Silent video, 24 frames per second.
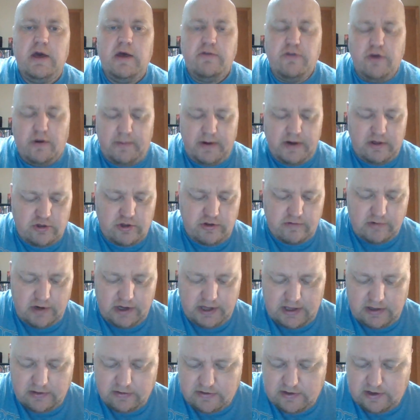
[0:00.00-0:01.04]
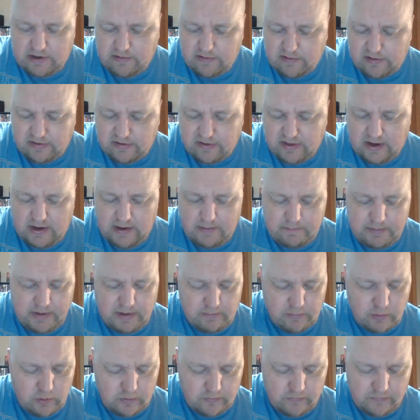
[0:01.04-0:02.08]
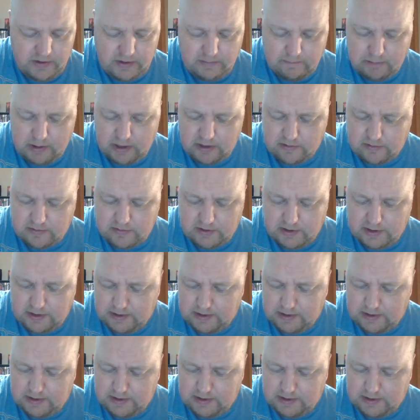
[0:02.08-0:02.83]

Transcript: nobody should really consider it a zombie movie. But